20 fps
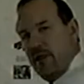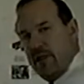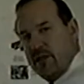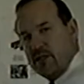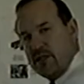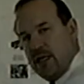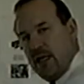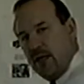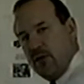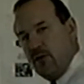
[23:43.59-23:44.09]
the
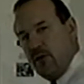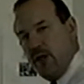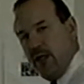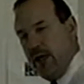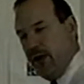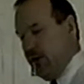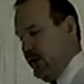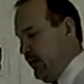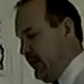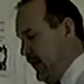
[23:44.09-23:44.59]
sacral
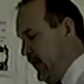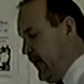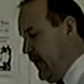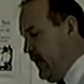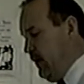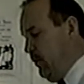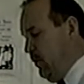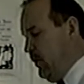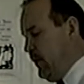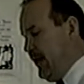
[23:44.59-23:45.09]
area. The
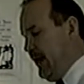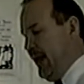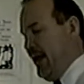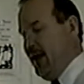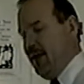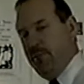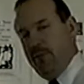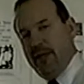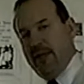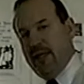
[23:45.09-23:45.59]
animal
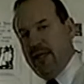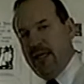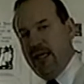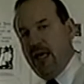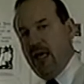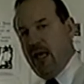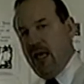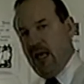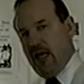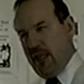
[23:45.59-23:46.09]
can be
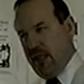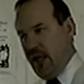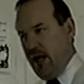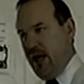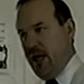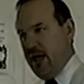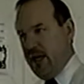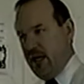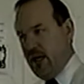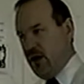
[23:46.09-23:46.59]

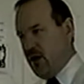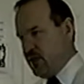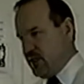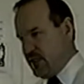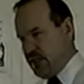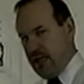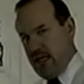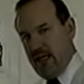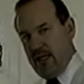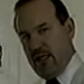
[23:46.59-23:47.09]

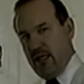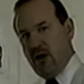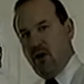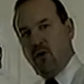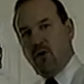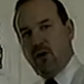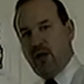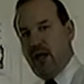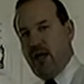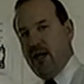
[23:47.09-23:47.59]
standing
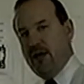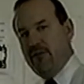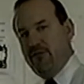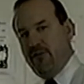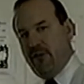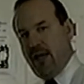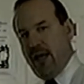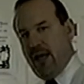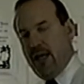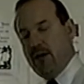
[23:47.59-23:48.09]
or lying
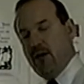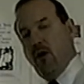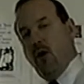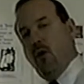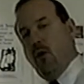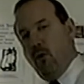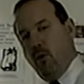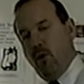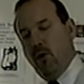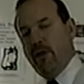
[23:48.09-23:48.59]
flat,
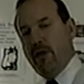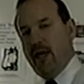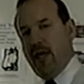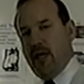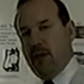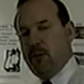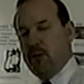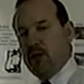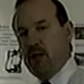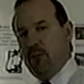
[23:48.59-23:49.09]
or the
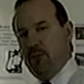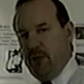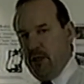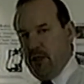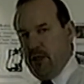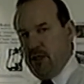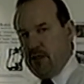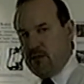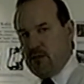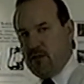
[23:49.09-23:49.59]
animal can be
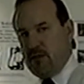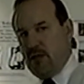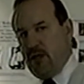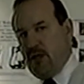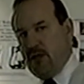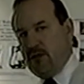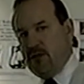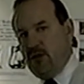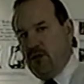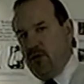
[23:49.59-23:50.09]

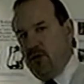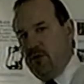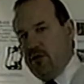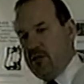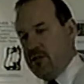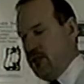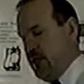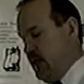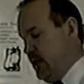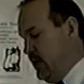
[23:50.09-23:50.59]
anesthetized to do
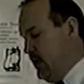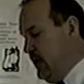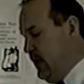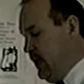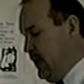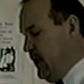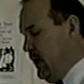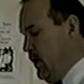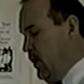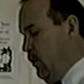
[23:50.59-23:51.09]
this
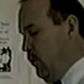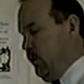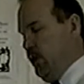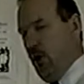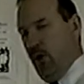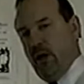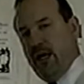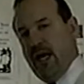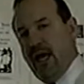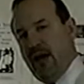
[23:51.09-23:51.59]
technique. We
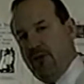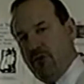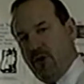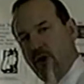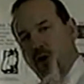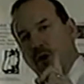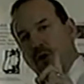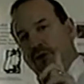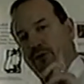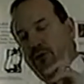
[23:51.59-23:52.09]
only have to
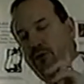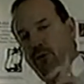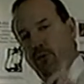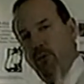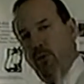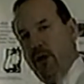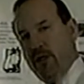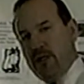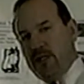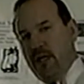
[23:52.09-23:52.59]
go through
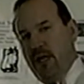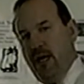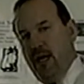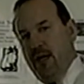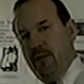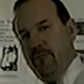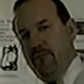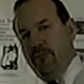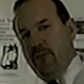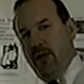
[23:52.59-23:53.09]
one
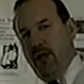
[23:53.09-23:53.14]
time,